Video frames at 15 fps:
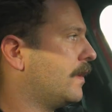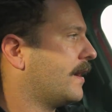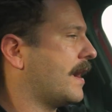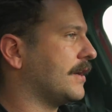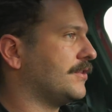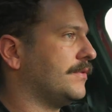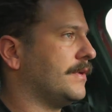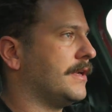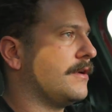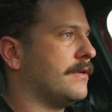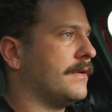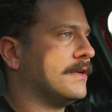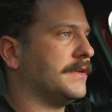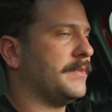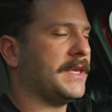actually
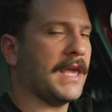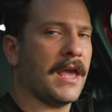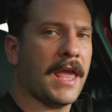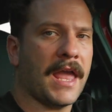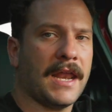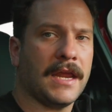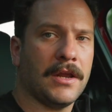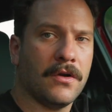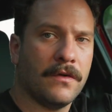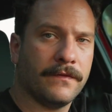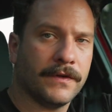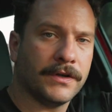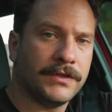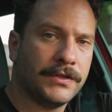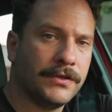going to be heading
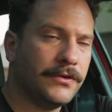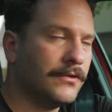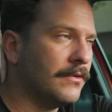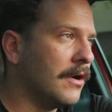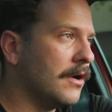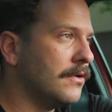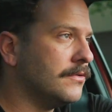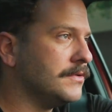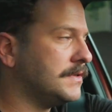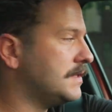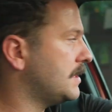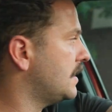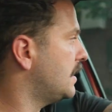over to OZ